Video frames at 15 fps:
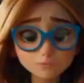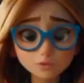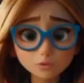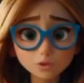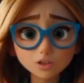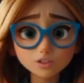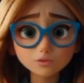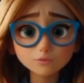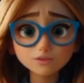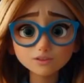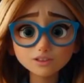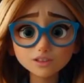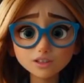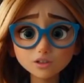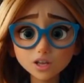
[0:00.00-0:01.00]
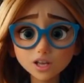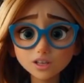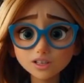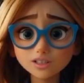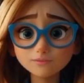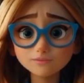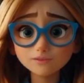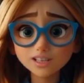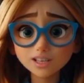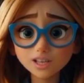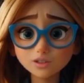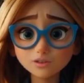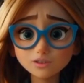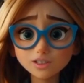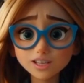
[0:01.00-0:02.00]
put the bag under the bed and
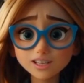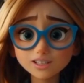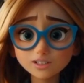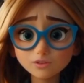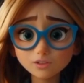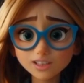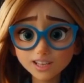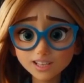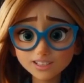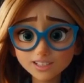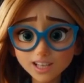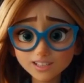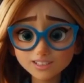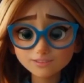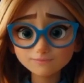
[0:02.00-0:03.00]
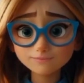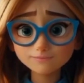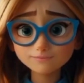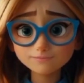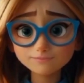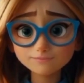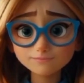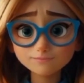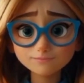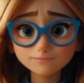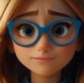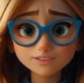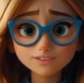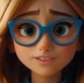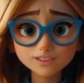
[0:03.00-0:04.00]
left the room, heading to Saad,
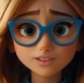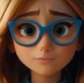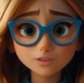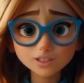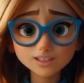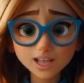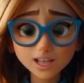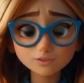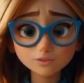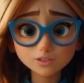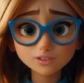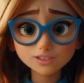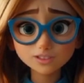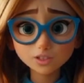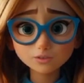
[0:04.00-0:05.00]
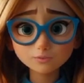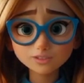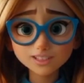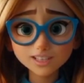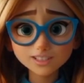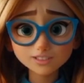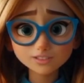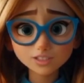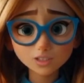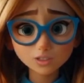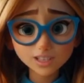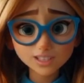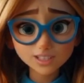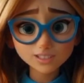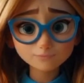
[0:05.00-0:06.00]
who works at the reception. When